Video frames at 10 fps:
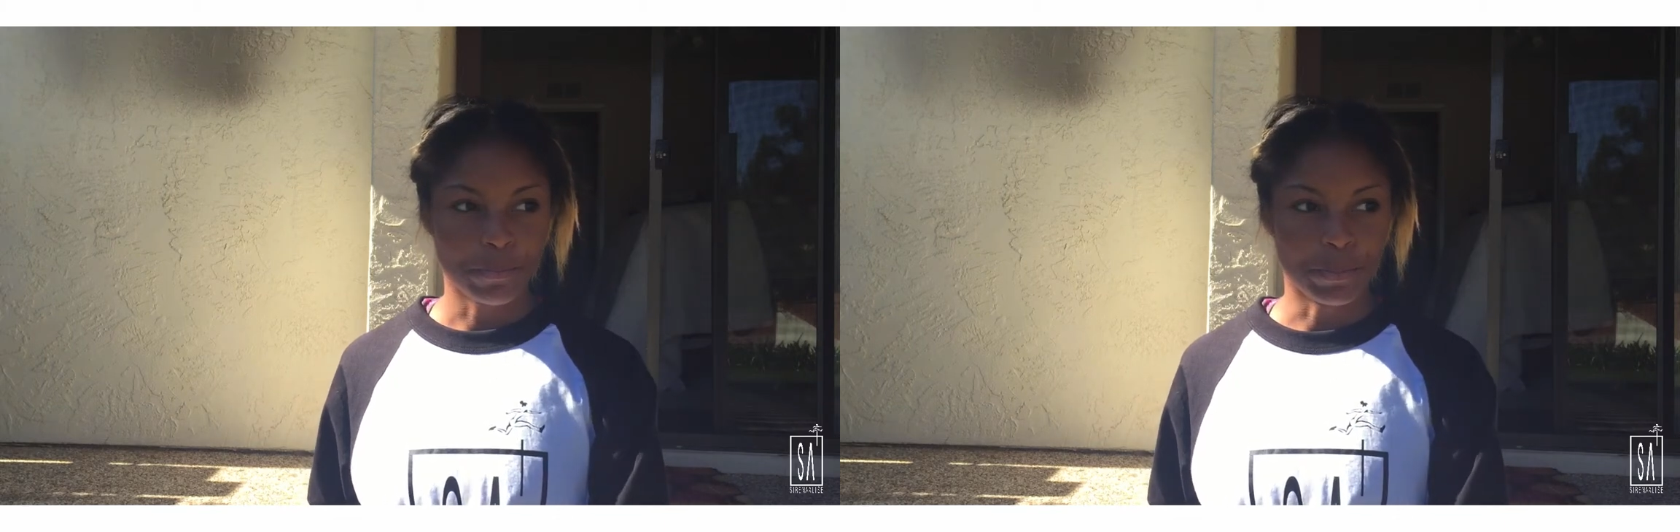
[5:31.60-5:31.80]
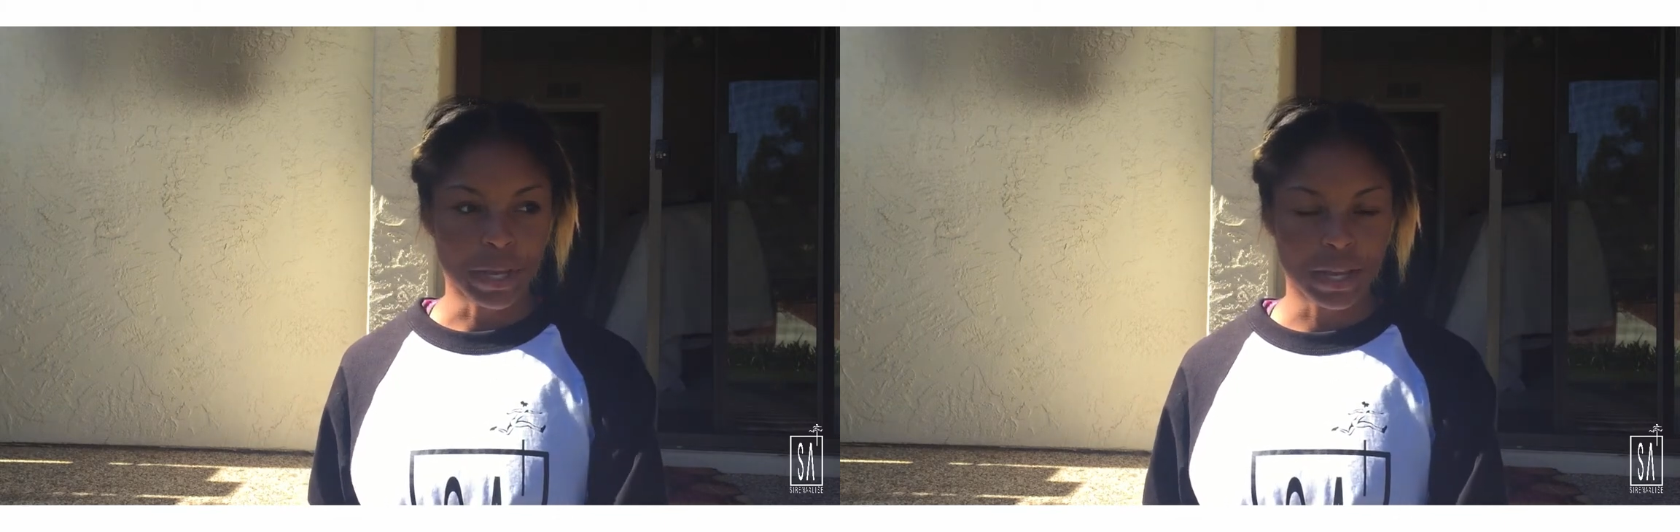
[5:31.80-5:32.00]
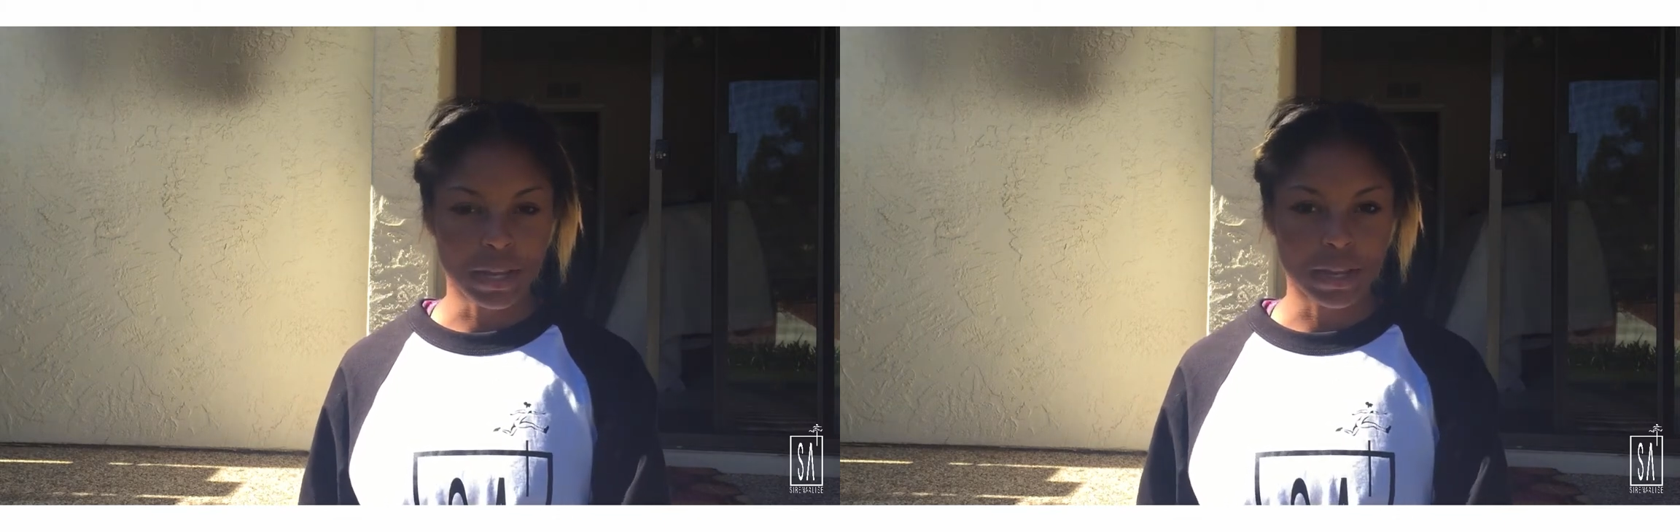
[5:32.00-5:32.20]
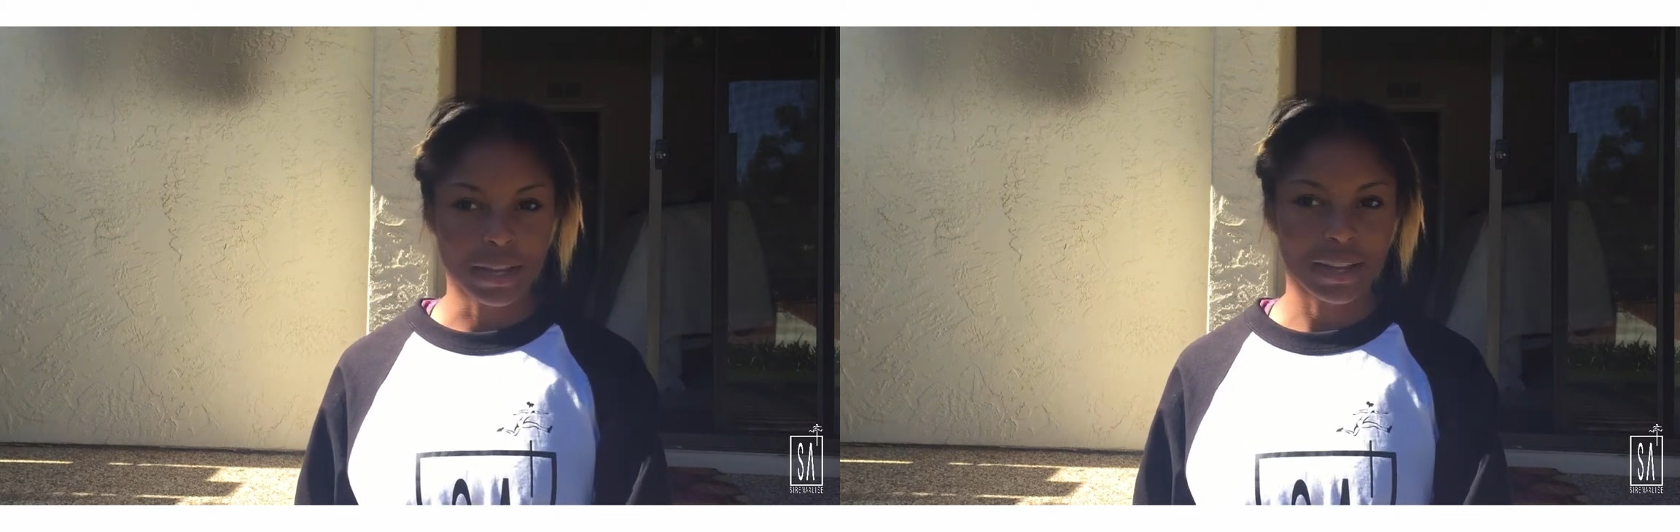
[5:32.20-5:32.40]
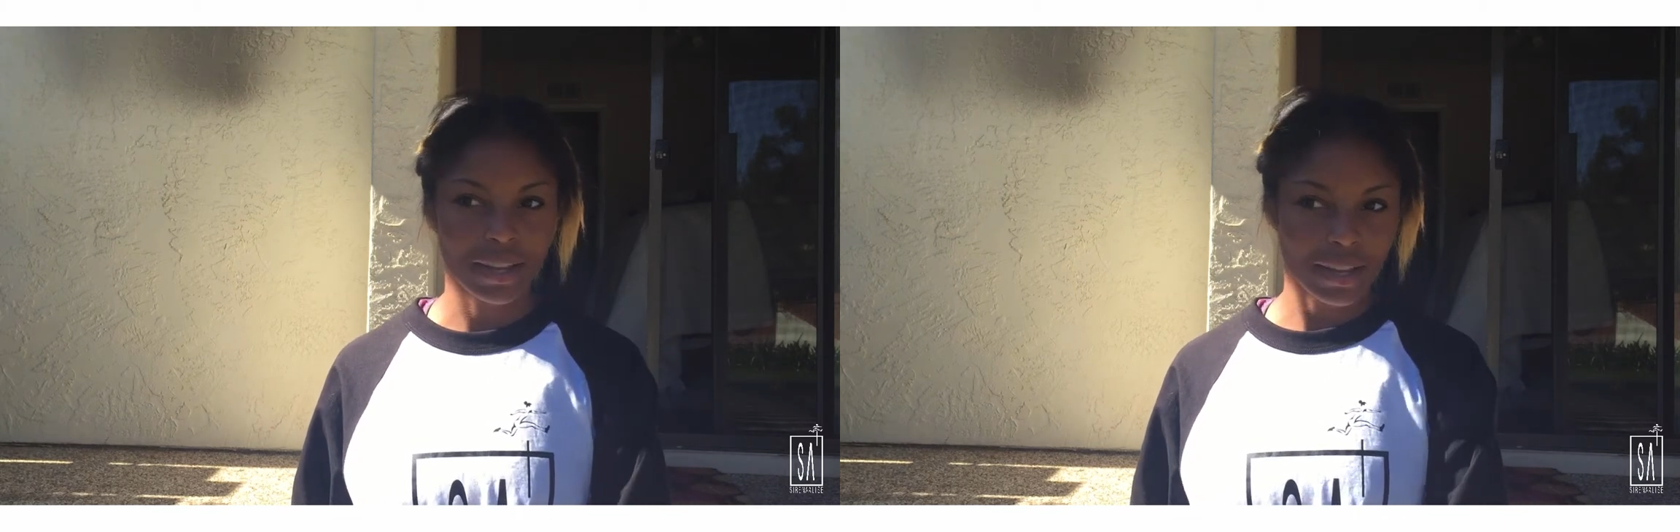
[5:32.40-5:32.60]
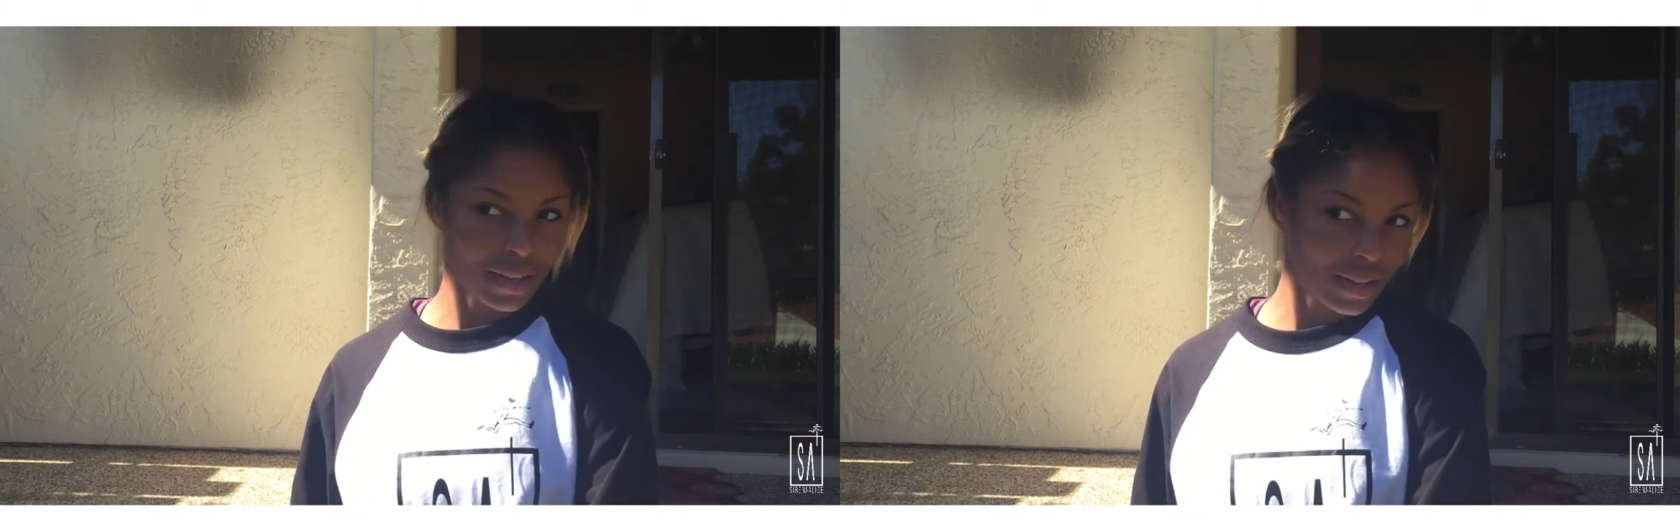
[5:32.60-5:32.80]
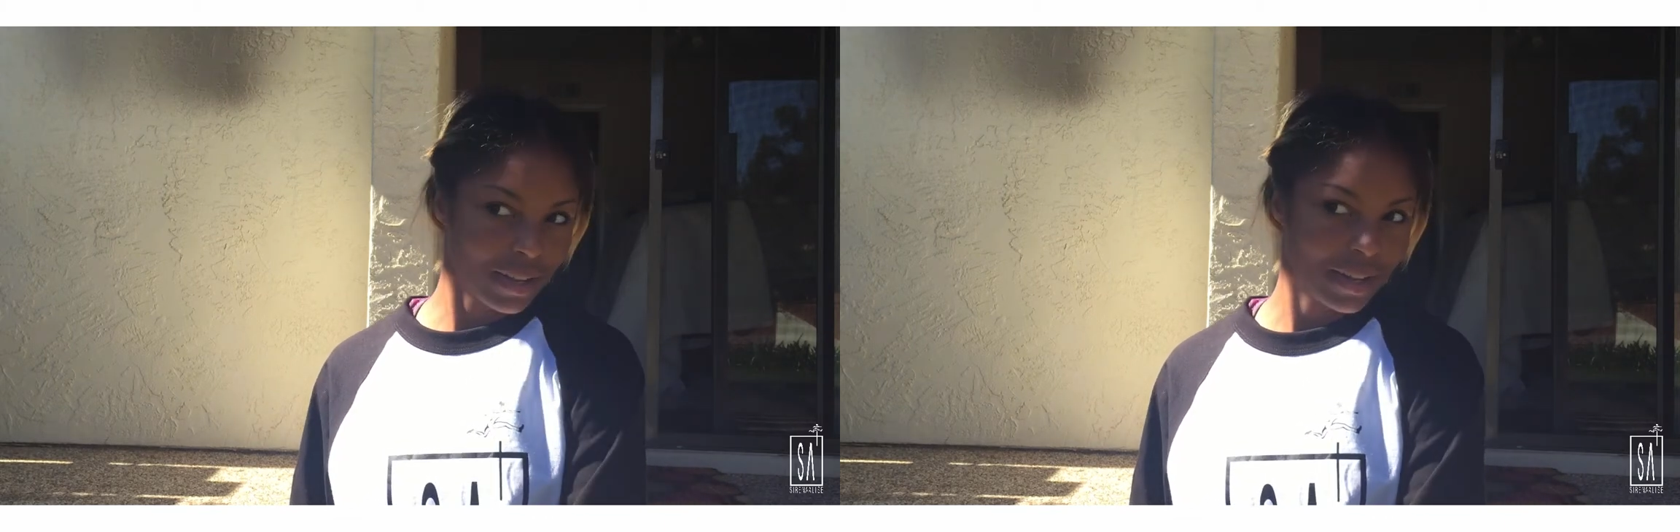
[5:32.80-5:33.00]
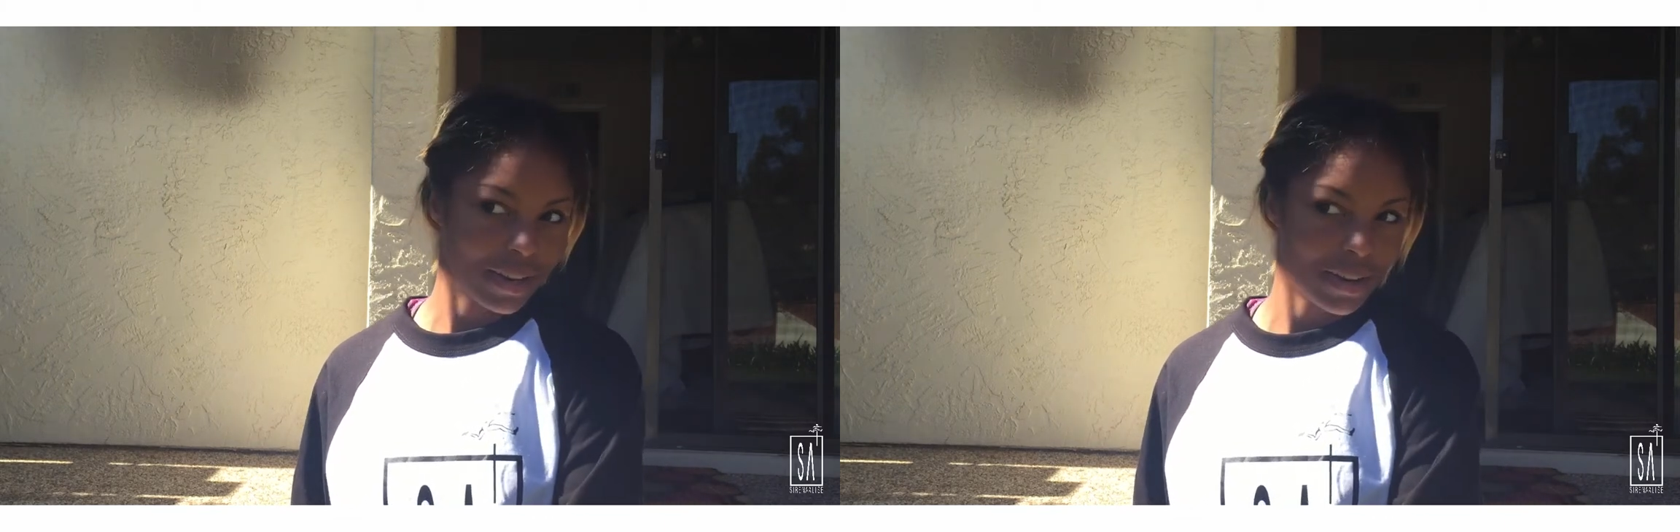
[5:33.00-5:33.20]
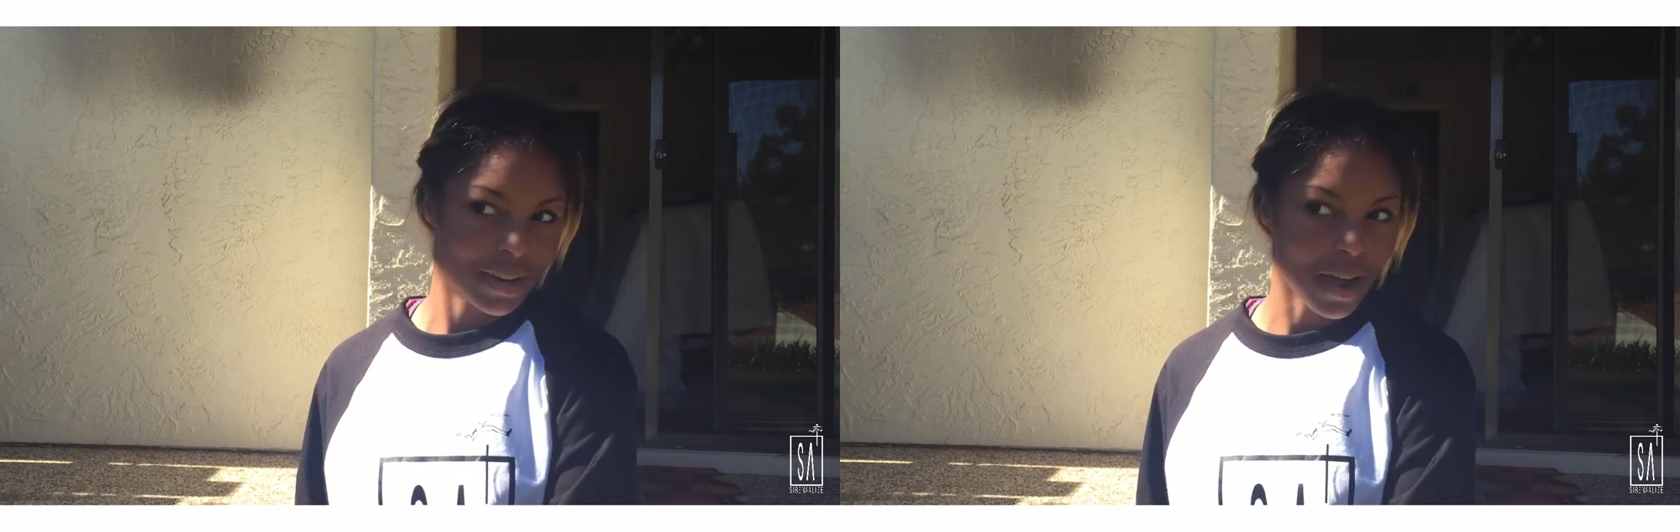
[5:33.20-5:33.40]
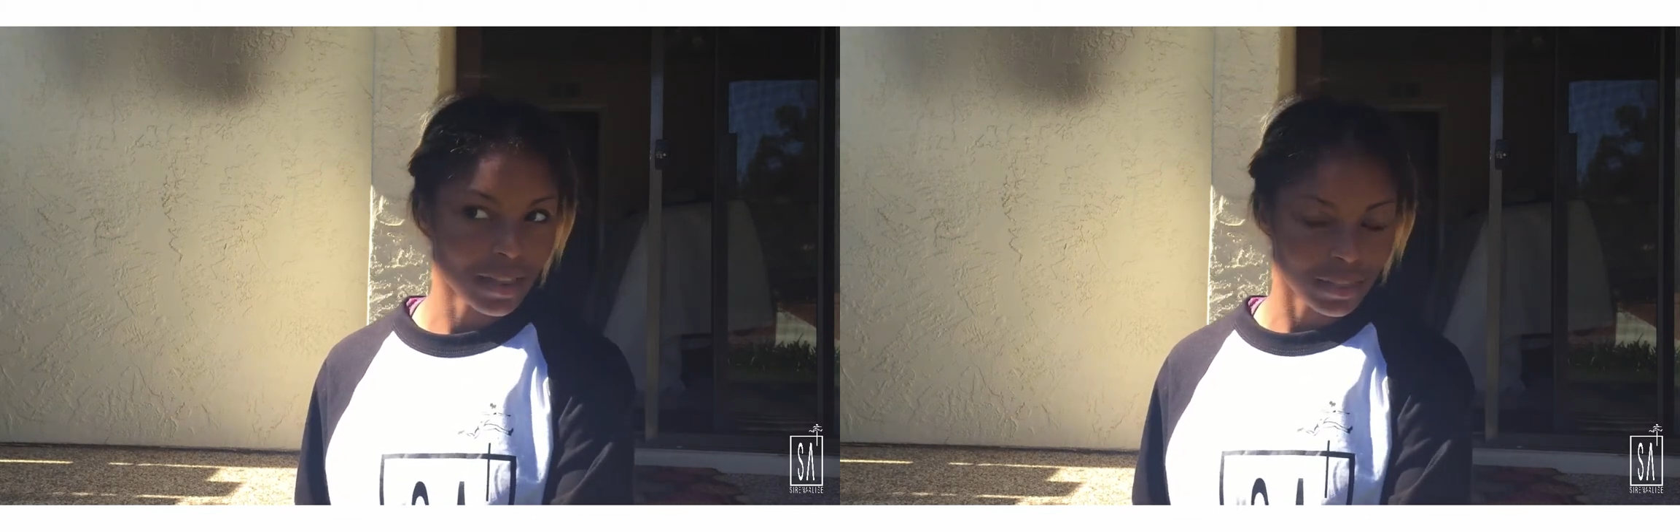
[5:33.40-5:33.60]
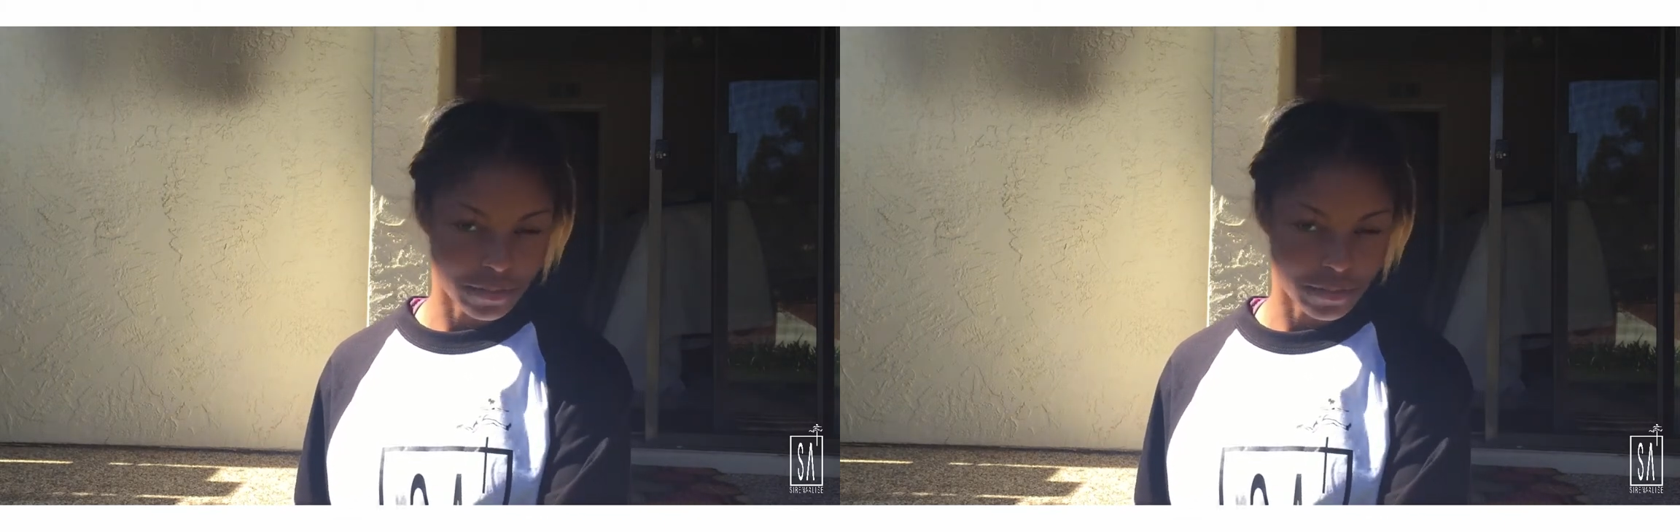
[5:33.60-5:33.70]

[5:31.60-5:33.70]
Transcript: being not